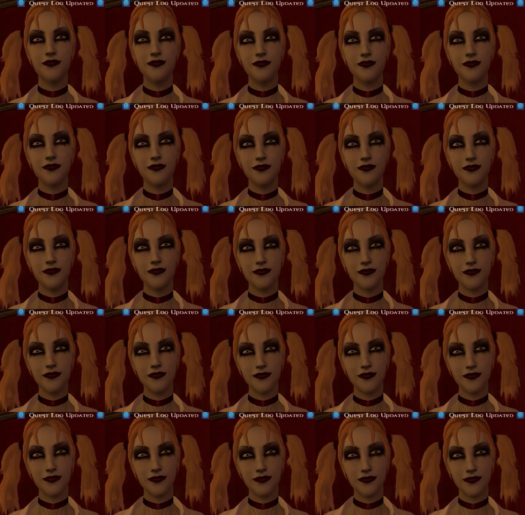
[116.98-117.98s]

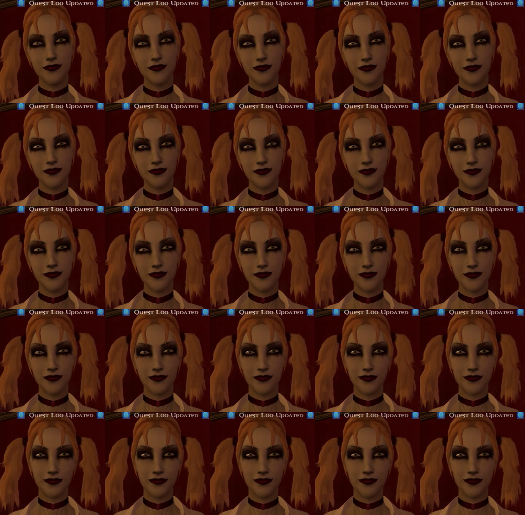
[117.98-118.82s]
Nobody speaks.